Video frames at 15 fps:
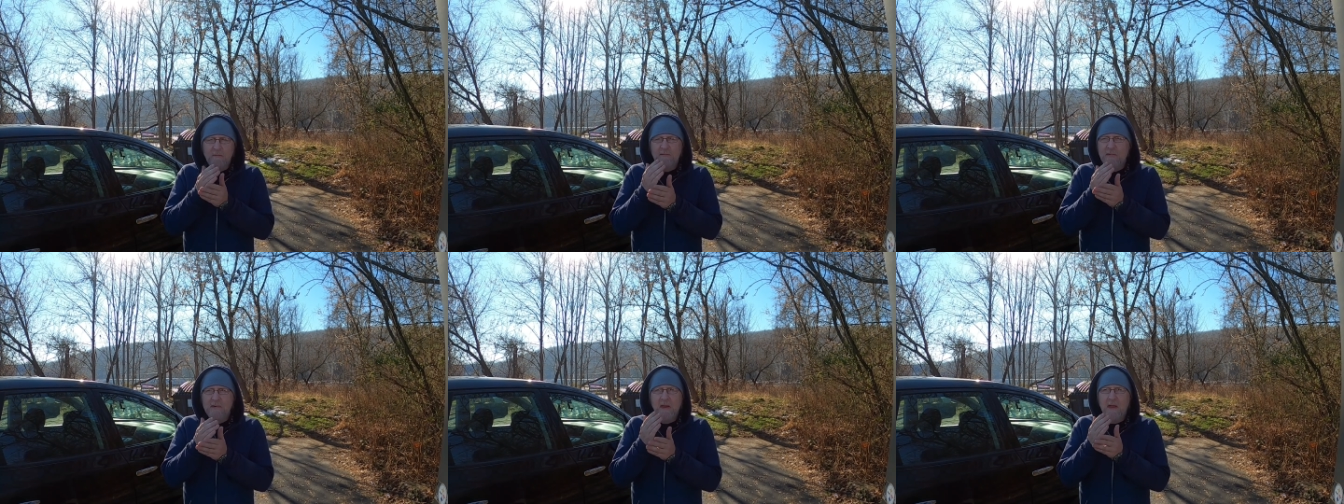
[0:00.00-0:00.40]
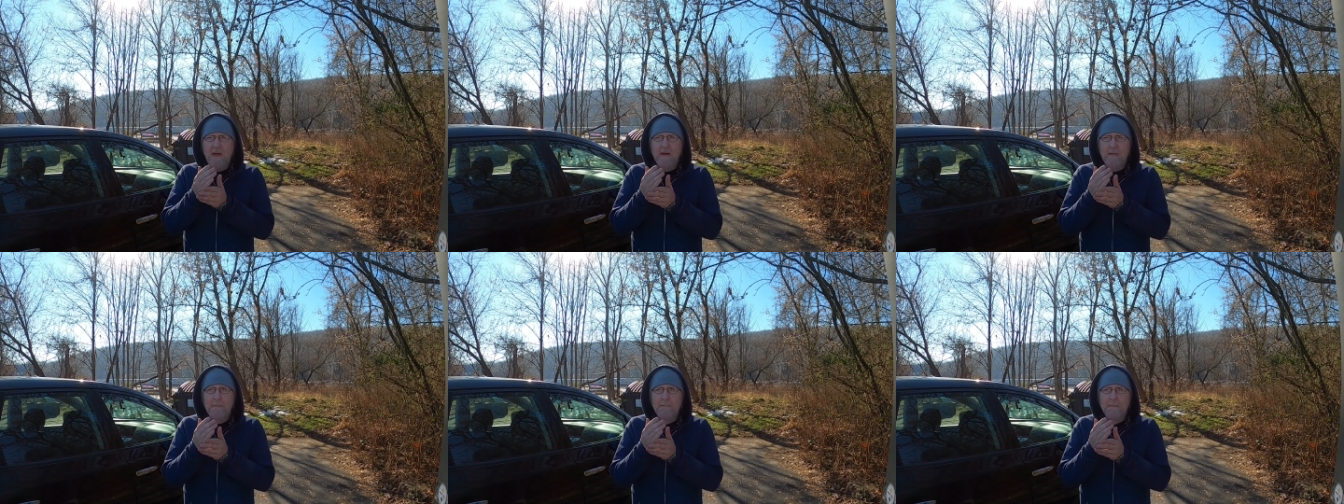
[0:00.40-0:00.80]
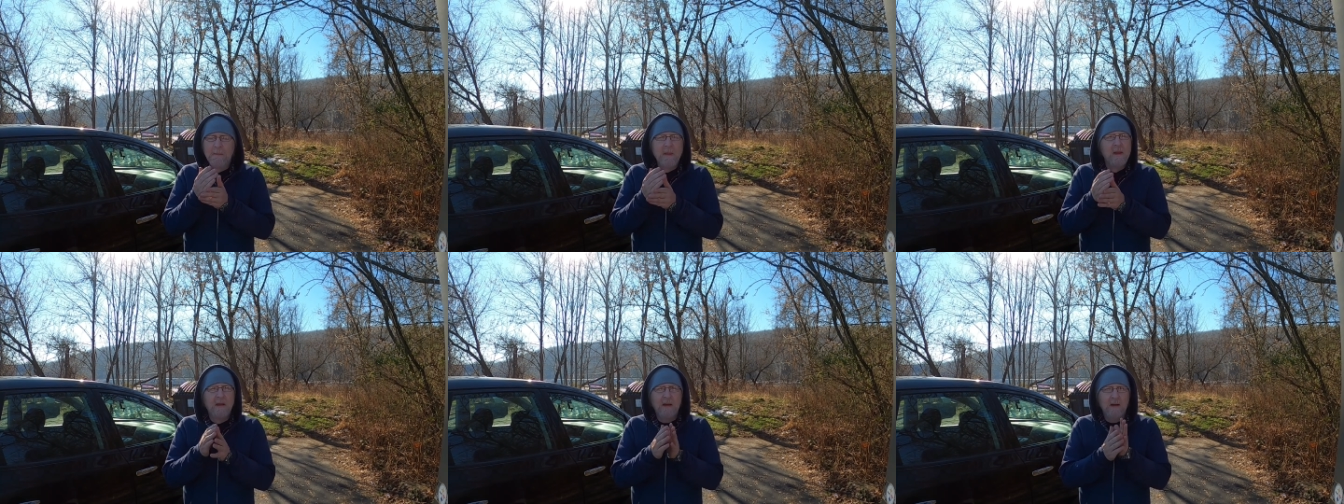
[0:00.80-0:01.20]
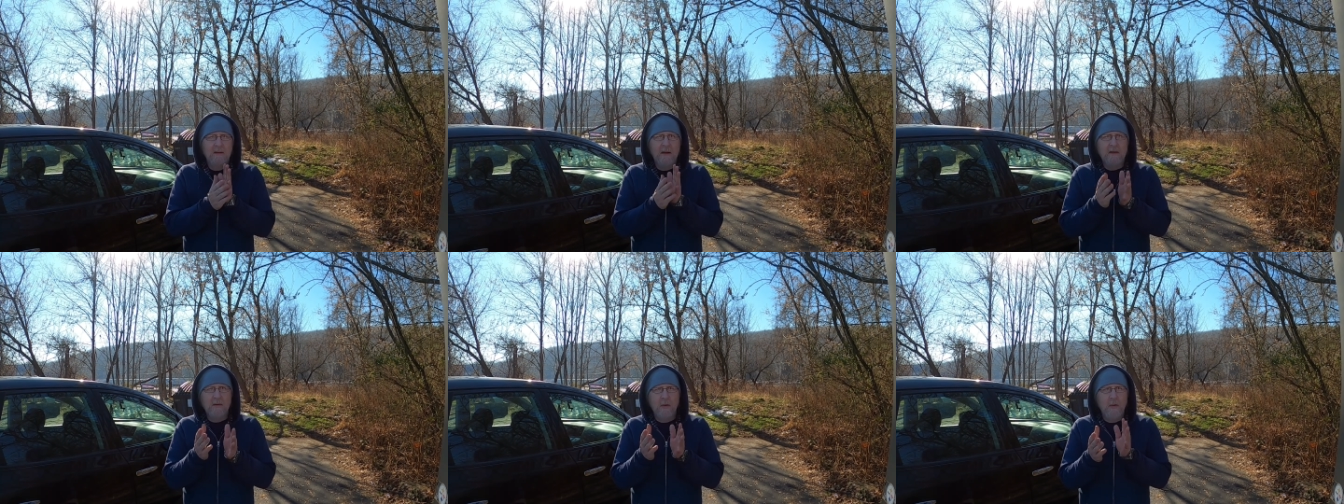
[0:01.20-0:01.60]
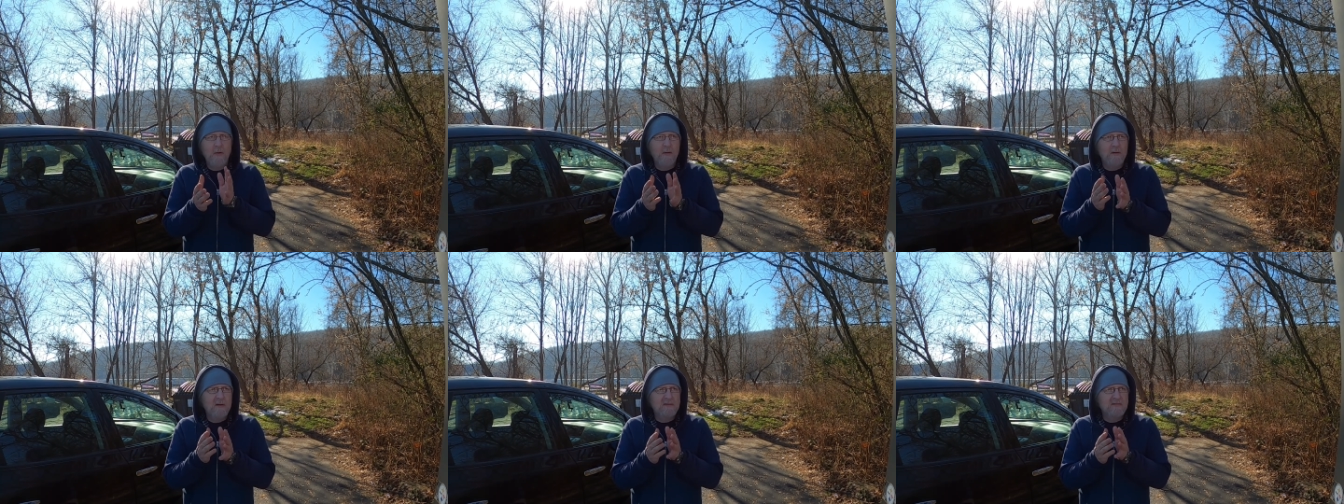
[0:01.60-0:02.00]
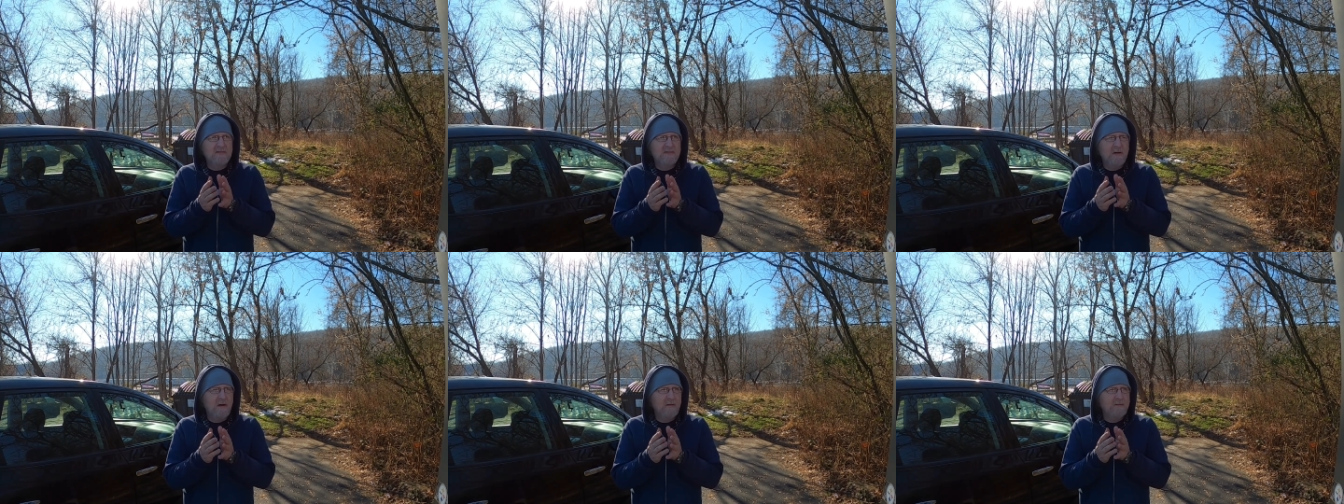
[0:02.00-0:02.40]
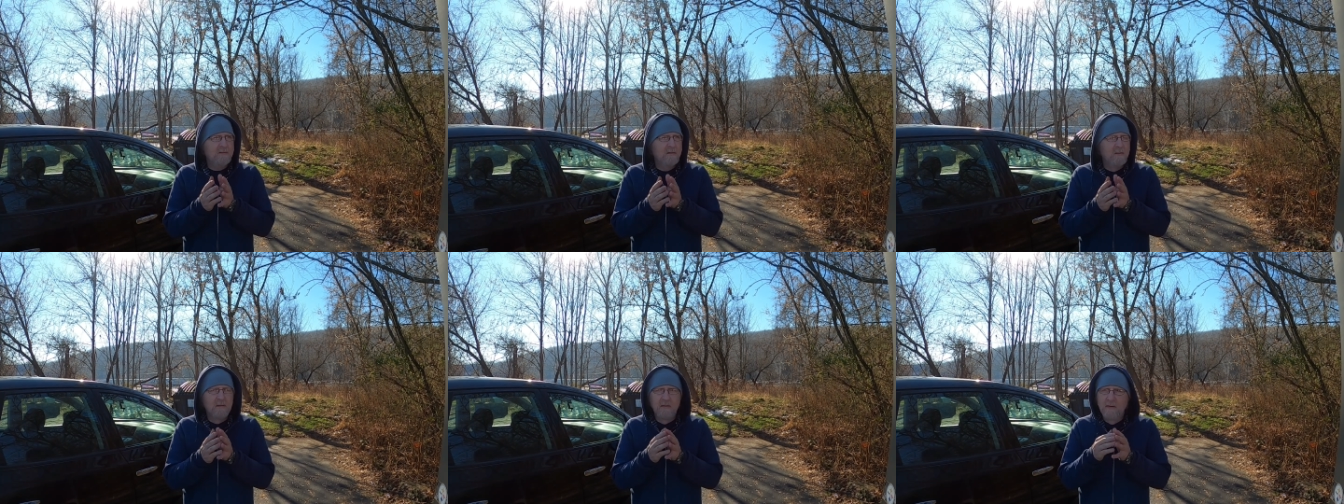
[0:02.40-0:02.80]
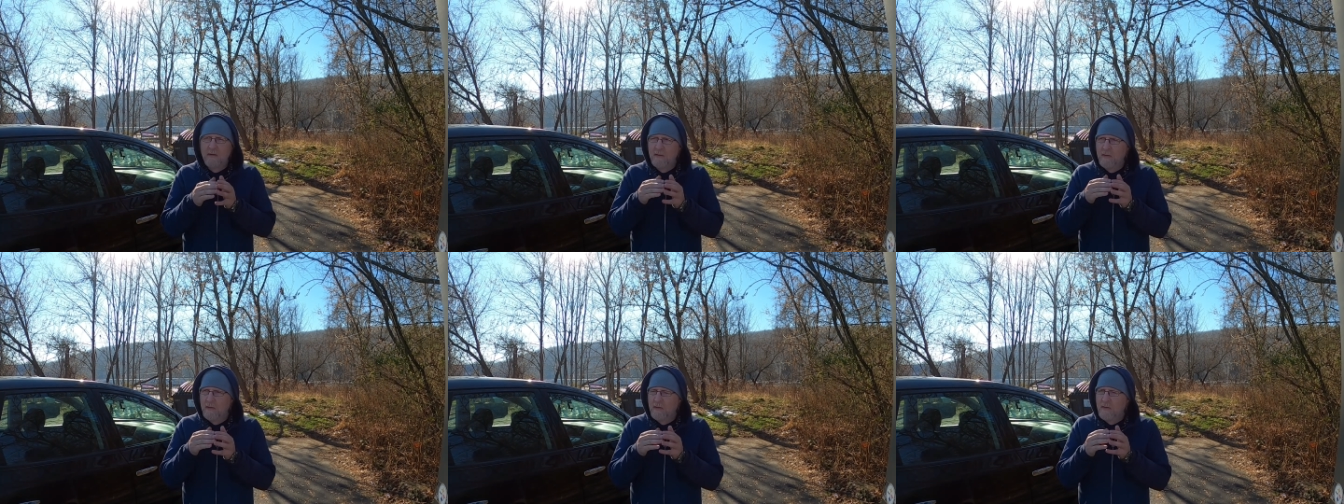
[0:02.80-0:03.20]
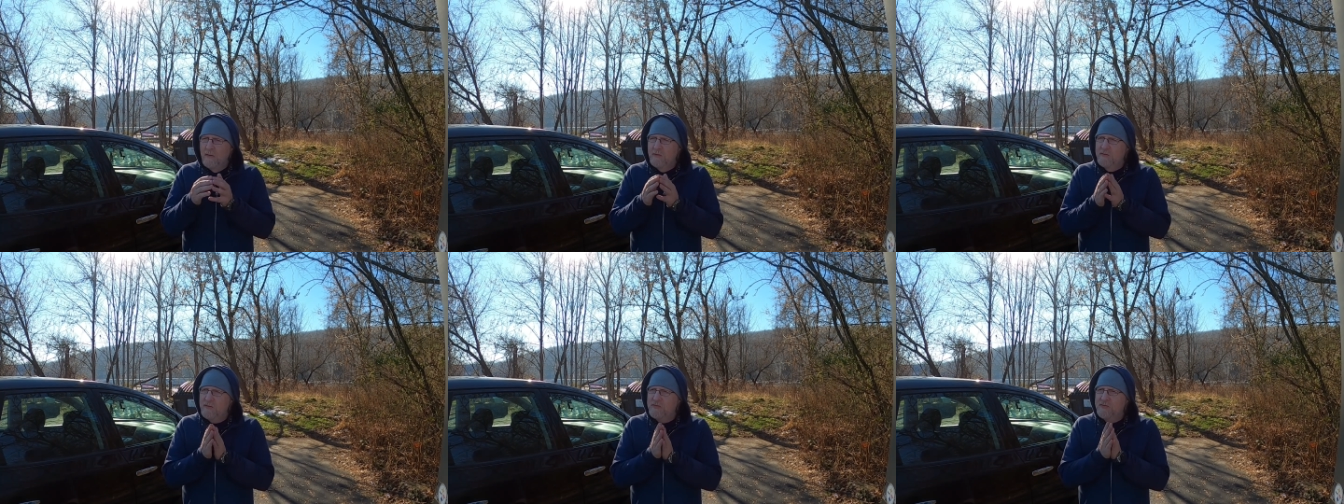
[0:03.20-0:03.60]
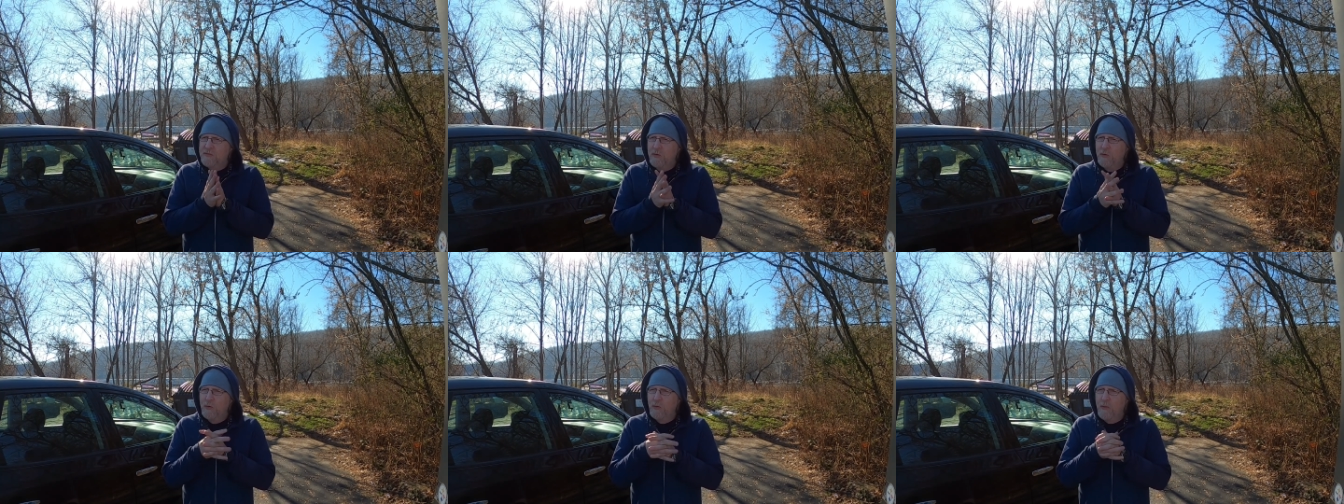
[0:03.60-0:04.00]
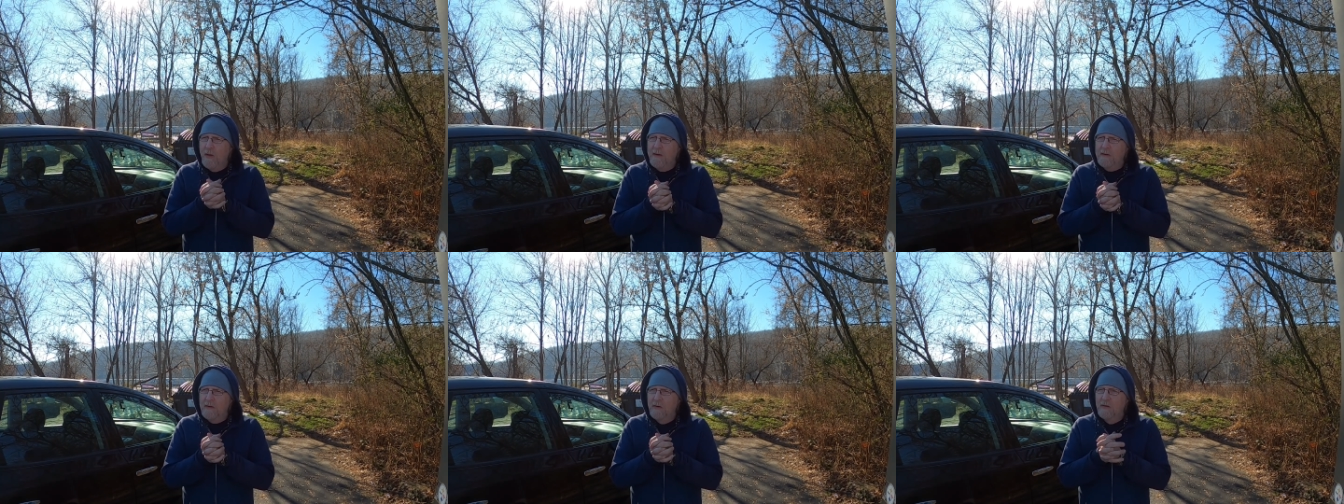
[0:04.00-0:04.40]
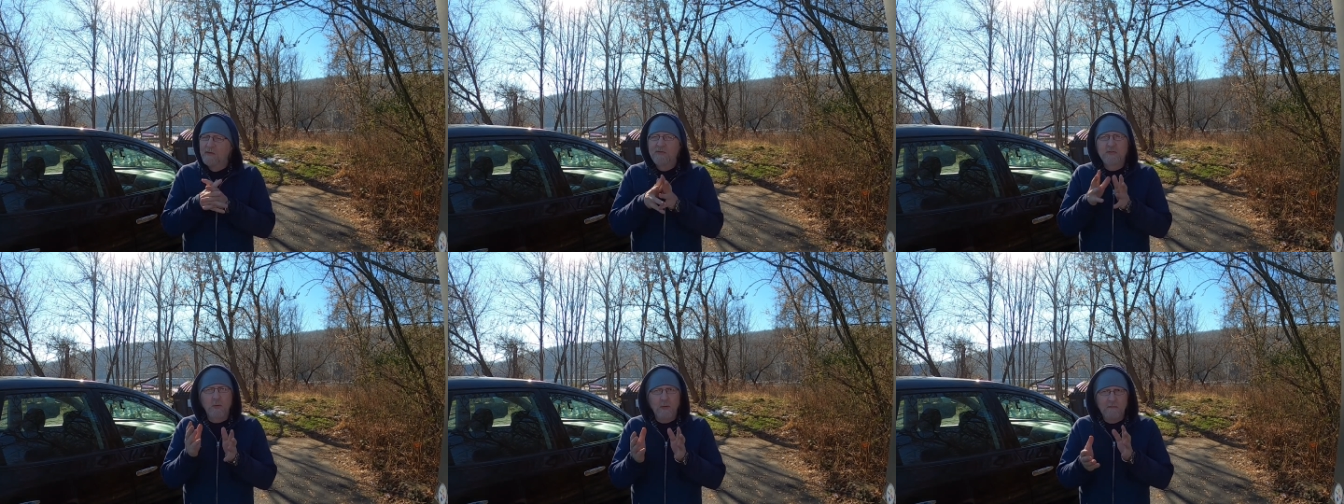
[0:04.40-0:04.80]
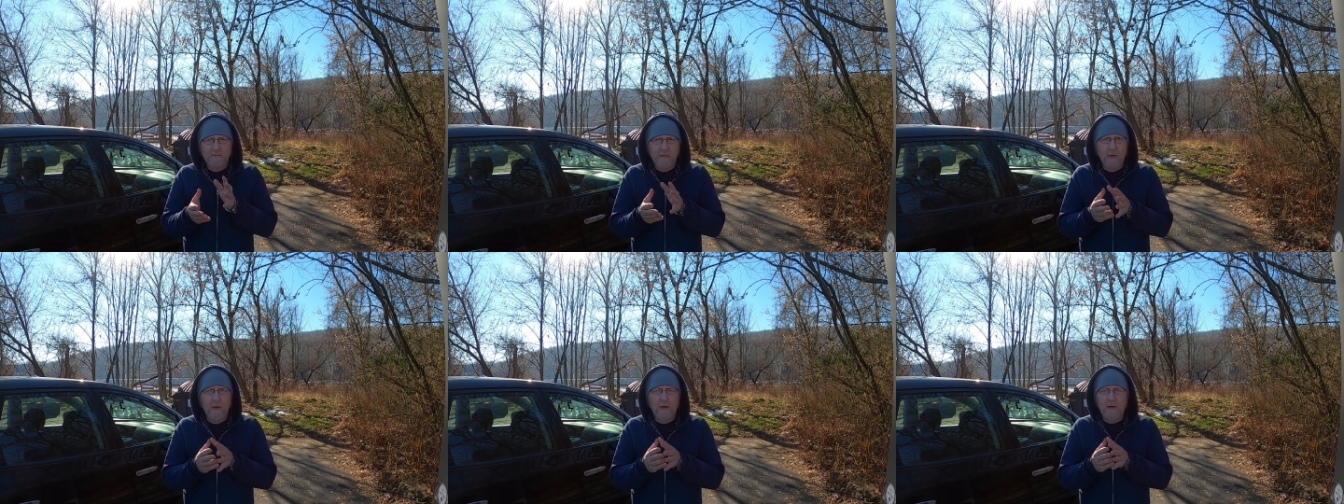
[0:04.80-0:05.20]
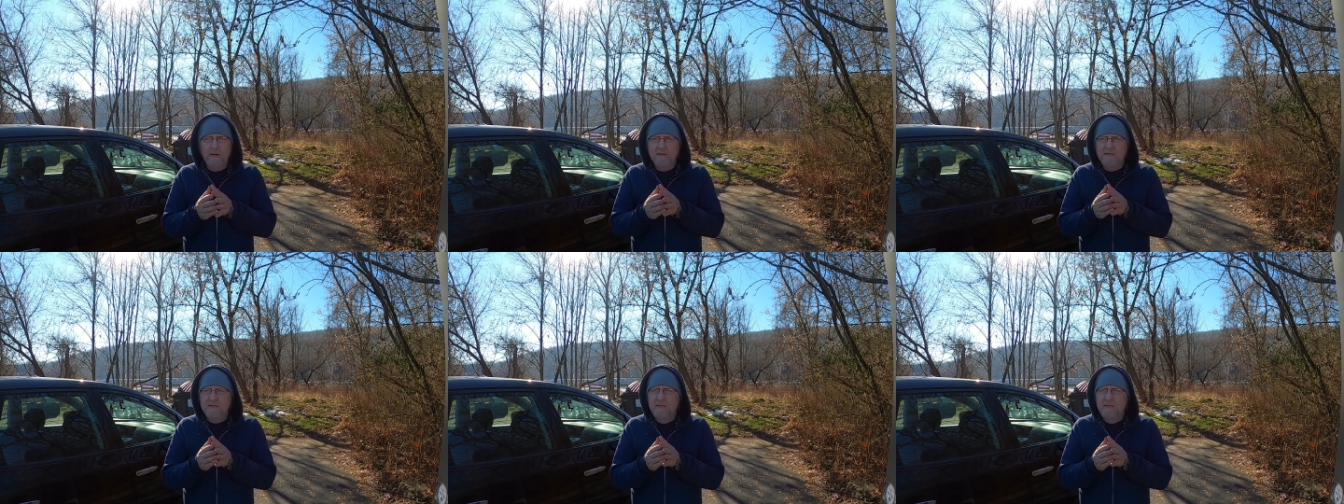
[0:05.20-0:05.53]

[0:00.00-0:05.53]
every day and like holidays and stuff, just do like short vlogs.